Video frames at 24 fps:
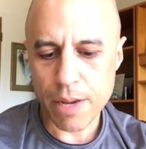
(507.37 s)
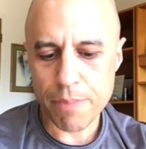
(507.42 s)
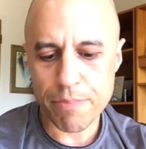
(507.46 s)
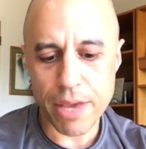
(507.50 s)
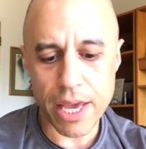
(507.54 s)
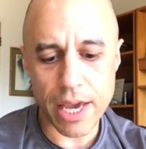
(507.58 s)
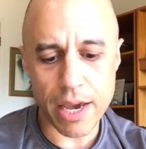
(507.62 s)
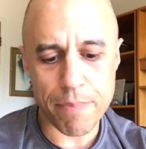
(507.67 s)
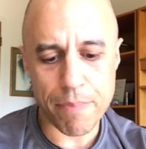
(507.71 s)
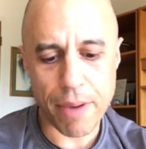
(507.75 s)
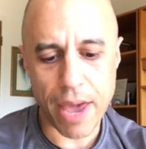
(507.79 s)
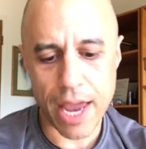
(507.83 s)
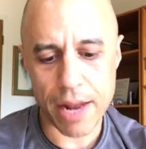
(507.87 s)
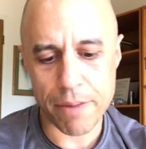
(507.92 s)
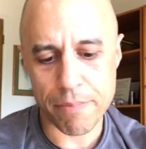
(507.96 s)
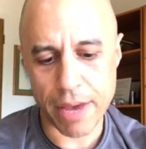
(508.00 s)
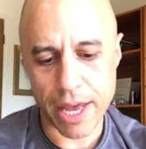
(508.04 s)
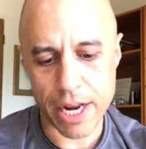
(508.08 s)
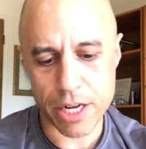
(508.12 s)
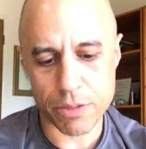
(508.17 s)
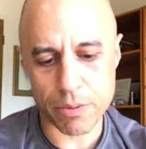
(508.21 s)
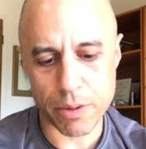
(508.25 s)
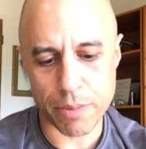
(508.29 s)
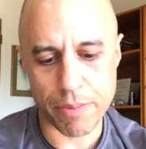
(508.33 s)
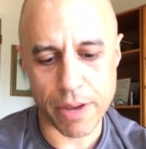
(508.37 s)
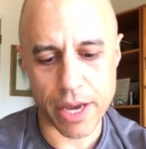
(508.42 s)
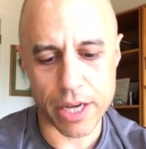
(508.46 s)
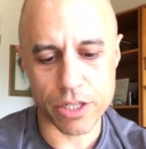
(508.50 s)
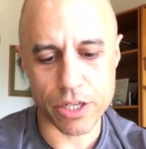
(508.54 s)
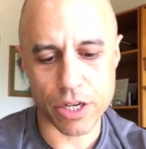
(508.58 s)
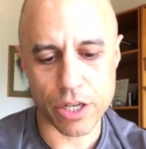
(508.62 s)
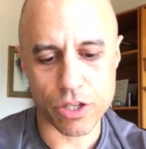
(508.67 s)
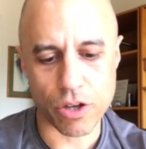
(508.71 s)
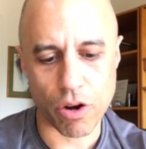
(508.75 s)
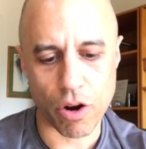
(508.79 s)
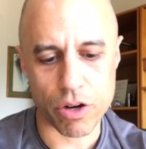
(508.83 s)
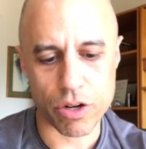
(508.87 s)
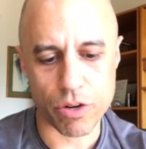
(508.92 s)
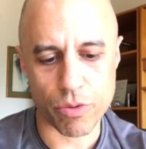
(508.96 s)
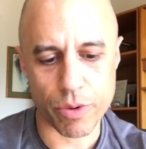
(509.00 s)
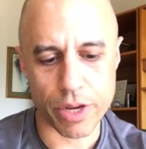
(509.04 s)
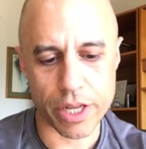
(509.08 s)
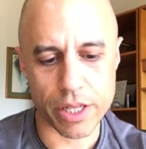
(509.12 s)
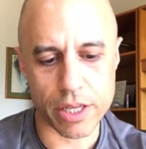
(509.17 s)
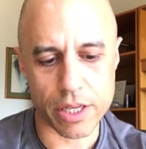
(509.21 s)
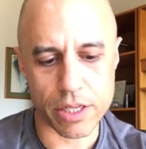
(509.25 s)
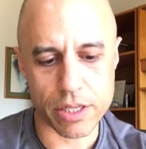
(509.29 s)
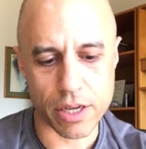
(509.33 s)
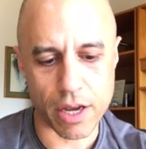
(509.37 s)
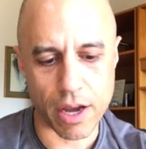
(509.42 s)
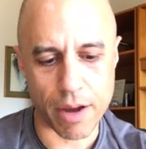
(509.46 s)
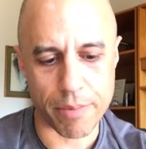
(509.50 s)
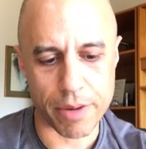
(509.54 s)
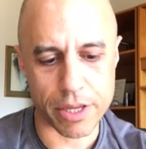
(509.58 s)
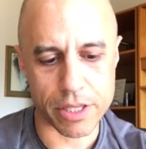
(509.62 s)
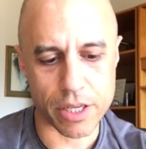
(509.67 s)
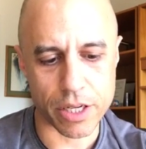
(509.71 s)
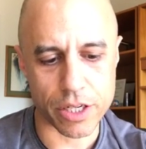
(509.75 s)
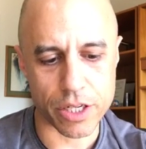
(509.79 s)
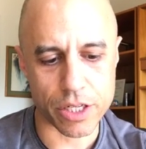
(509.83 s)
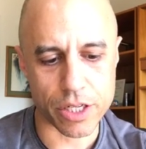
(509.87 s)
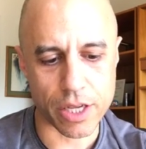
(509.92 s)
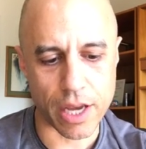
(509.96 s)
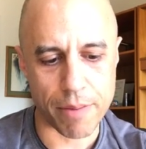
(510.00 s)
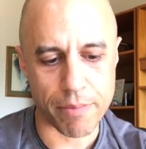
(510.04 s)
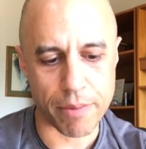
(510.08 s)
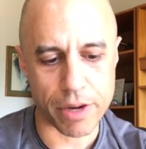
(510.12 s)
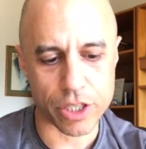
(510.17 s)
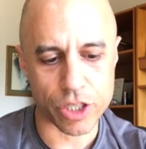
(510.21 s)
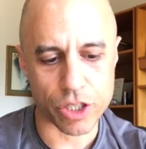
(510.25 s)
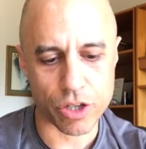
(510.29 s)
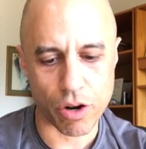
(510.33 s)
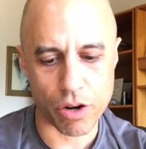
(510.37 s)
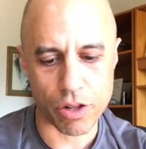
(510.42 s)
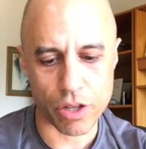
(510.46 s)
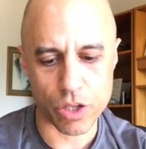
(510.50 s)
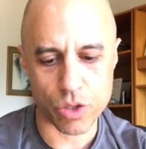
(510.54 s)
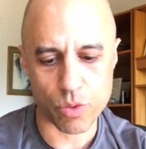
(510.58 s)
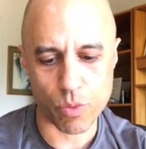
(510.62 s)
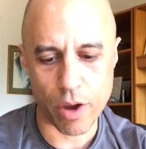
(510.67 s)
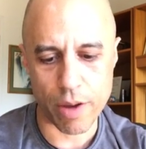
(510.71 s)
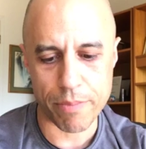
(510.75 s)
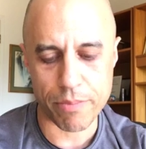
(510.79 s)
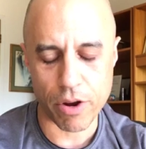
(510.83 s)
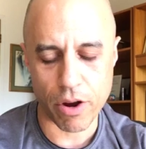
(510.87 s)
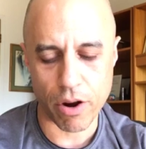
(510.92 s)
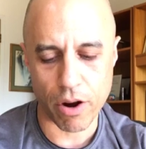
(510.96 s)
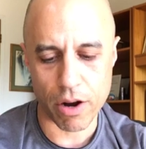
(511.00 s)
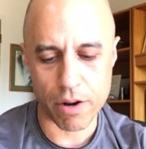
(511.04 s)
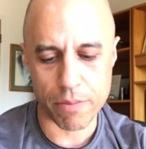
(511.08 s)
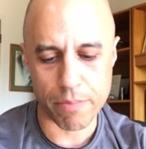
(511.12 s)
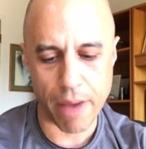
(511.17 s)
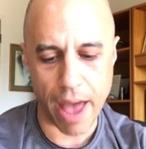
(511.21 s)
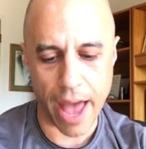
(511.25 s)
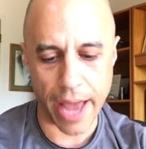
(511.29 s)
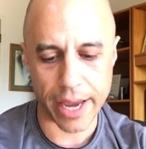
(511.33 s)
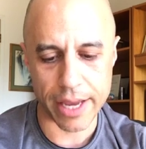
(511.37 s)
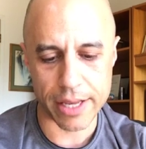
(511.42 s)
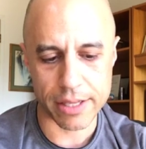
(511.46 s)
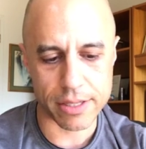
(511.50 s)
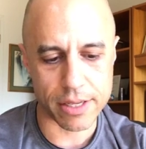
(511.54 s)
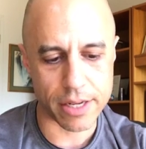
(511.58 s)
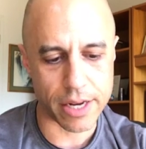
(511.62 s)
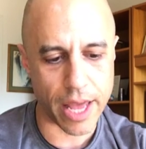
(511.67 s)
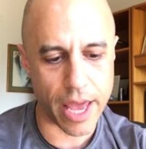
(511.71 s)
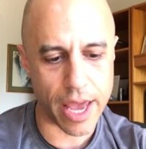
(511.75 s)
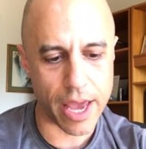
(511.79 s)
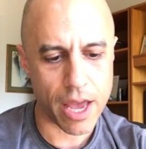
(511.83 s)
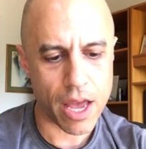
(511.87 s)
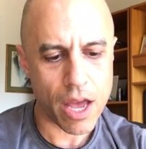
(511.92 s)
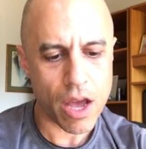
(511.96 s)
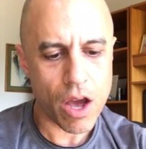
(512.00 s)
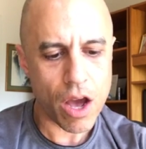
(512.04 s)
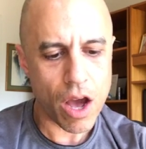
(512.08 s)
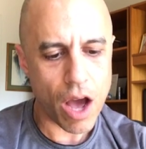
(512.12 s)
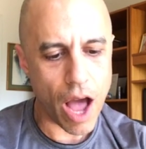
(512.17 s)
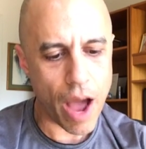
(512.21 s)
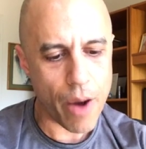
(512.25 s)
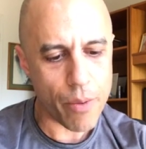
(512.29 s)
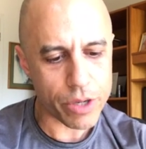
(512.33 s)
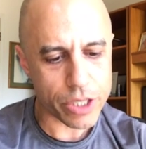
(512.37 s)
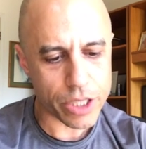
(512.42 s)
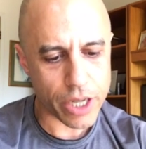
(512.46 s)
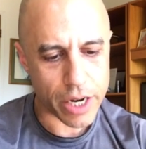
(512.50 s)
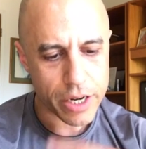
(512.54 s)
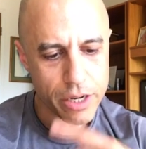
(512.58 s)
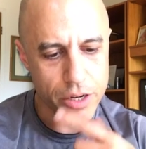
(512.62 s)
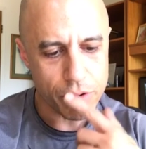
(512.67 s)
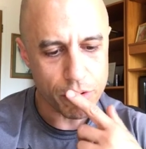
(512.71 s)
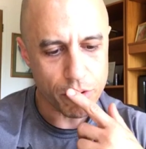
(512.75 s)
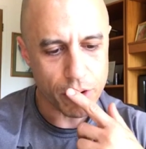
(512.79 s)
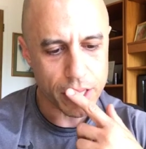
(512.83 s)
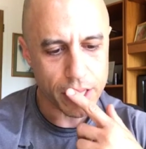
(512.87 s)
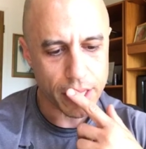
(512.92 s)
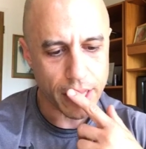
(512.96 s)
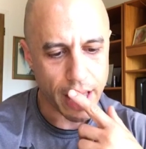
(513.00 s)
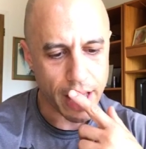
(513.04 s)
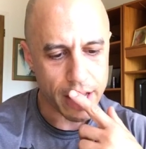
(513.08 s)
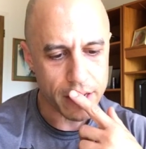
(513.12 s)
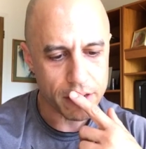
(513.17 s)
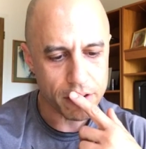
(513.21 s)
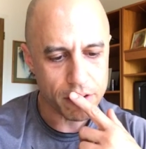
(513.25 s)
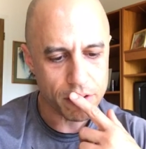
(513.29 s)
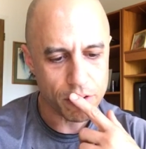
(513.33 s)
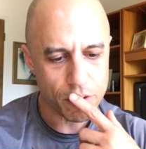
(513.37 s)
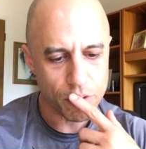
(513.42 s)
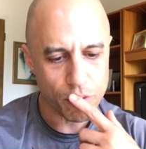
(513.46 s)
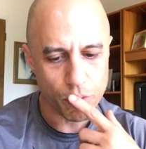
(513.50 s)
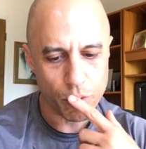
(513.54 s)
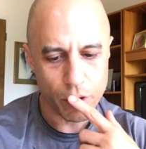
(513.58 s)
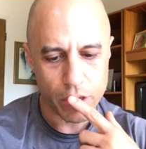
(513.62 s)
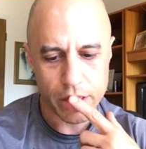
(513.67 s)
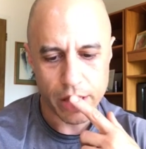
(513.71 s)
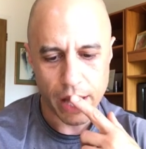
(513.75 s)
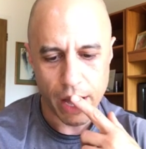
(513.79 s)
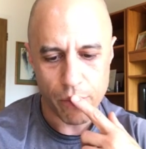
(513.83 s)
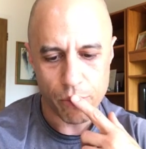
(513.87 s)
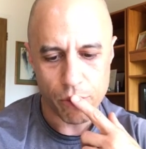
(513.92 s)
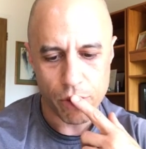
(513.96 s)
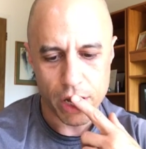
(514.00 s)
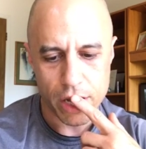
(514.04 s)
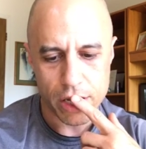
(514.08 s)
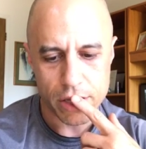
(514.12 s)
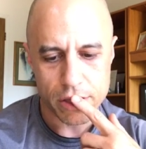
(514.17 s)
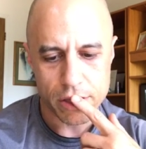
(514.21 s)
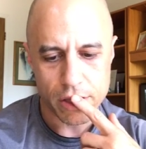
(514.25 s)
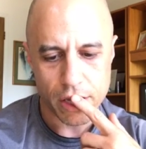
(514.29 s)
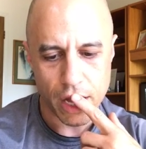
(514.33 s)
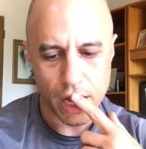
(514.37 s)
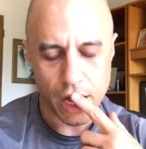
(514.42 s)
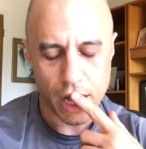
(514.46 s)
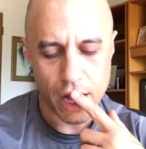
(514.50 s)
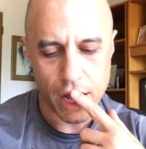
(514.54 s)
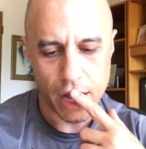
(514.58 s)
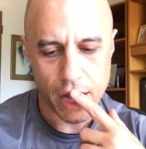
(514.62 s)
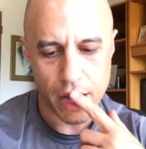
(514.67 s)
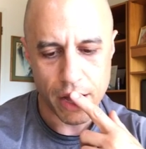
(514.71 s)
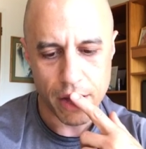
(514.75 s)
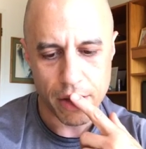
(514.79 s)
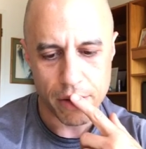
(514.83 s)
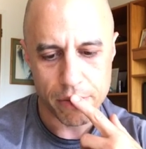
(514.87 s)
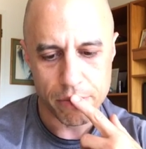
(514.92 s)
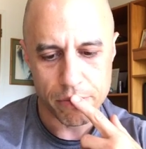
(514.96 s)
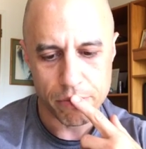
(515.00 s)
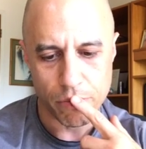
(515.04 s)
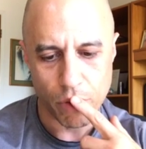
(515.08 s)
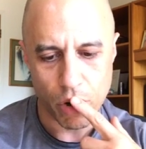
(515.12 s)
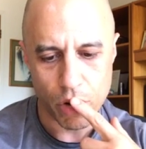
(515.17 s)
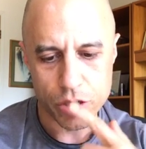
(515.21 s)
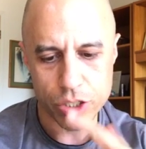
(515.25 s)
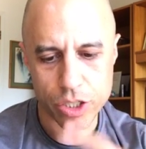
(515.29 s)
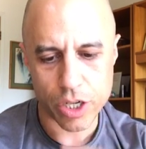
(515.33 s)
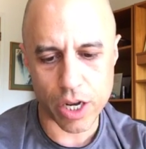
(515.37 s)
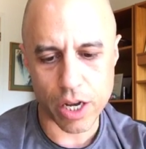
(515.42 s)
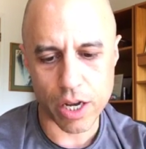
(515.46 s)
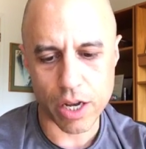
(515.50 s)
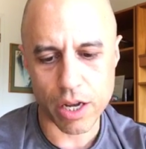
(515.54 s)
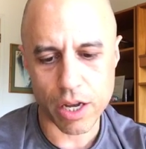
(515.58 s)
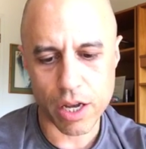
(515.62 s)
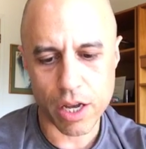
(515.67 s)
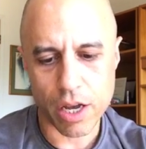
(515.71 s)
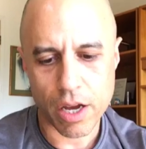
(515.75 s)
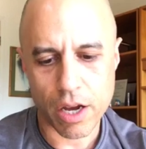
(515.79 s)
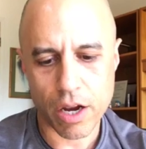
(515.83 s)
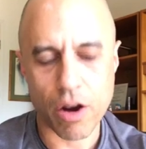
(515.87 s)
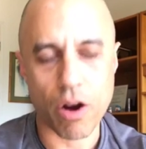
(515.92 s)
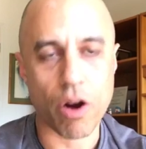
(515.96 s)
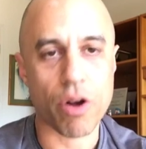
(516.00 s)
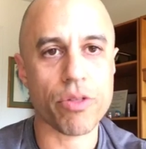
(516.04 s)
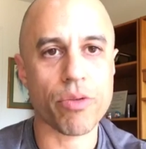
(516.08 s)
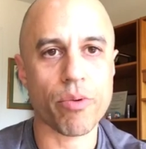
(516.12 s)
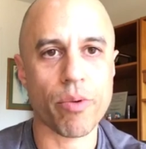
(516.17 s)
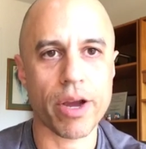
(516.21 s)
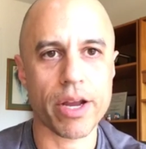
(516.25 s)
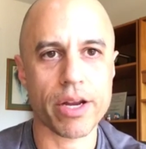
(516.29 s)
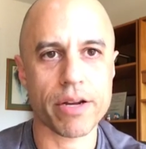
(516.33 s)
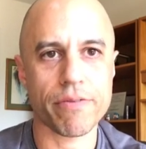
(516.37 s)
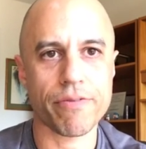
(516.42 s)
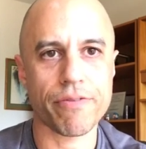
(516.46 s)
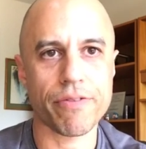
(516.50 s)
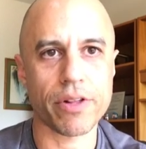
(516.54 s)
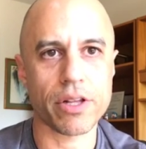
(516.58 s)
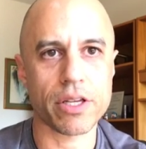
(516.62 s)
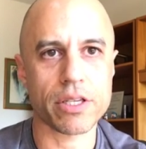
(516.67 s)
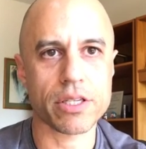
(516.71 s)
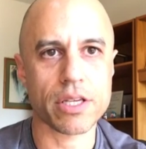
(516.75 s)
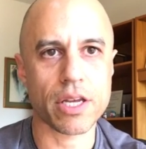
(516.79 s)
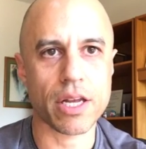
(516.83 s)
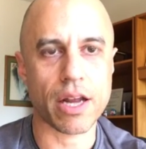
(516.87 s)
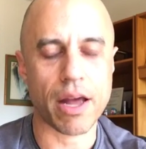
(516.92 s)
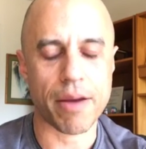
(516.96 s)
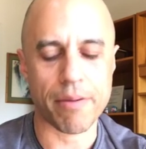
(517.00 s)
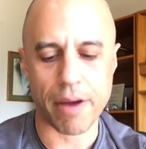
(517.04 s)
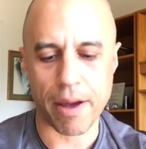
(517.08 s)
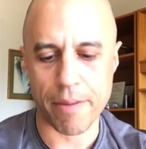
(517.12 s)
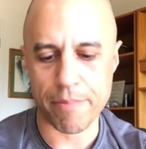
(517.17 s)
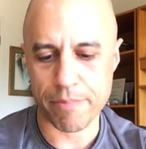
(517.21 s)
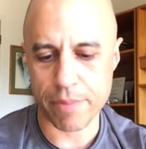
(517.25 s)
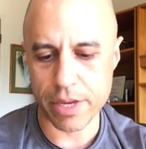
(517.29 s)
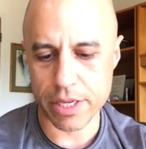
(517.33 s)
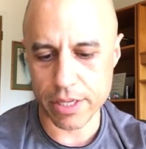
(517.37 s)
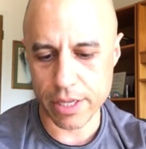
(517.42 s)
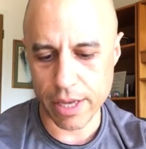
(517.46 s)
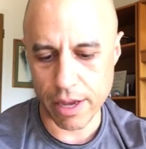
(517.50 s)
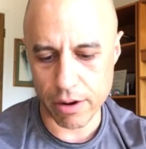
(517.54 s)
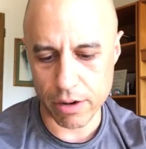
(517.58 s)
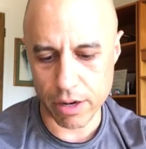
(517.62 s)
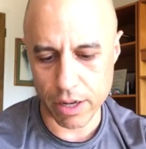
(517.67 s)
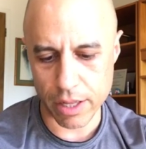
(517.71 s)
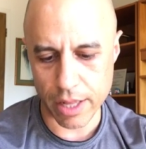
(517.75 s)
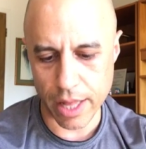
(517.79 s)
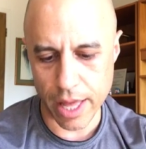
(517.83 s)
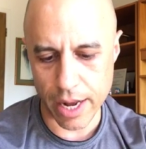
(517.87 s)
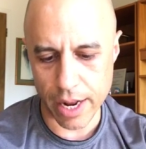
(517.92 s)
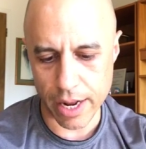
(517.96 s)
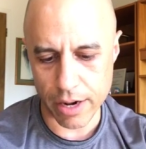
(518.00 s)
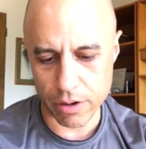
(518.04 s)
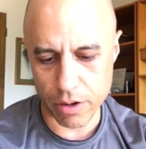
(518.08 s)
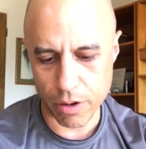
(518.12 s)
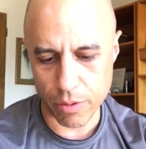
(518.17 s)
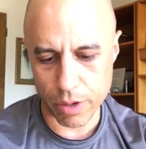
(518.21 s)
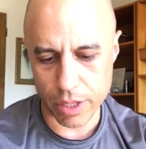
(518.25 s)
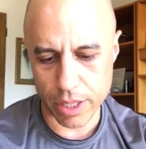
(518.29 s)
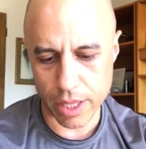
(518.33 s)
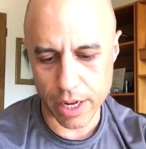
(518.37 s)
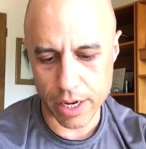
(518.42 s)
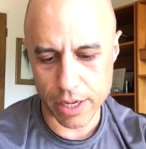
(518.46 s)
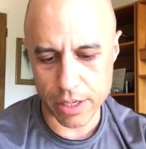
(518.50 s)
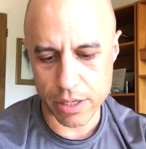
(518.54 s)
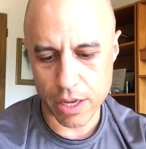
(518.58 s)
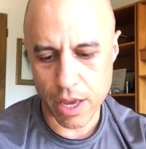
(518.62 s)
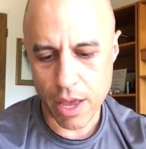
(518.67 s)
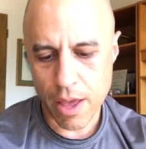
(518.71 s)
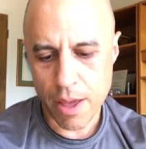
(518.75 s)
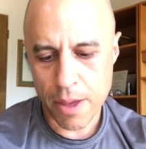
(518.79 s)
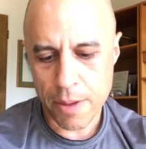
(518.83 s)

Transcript: Being a pain management patient, it's hard to read these comments. I just got my Charlotte's Web card packet today. I wish I knew what that was, Marsha Garthwaite. Fill us in, I missed out on that. I don't know what that is.